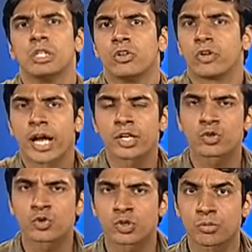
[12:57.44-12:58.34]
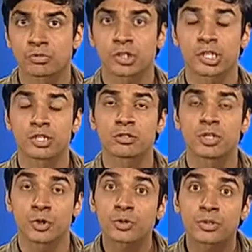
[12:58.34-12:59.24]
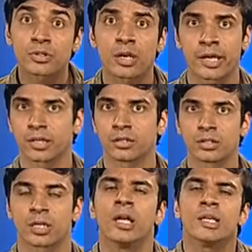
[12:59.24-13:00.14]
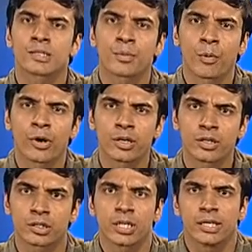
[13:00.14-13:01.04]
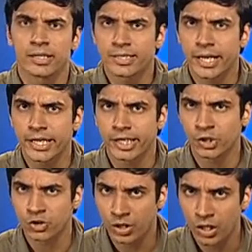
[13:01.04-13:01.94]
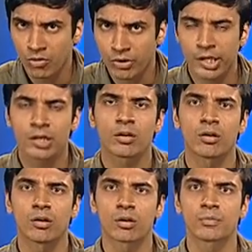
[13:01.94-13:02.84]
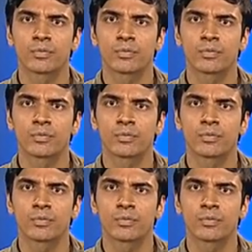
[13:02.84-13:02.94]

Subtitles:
reacts to some certain situations, like some point residing in surrounding or